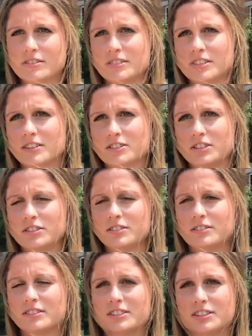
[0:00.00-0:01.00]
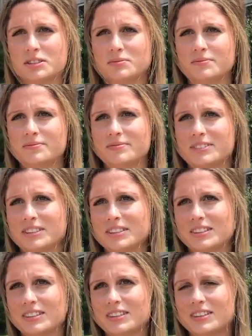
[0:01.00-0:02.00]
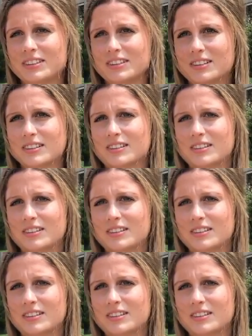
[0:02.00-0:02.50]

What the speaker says: section. So.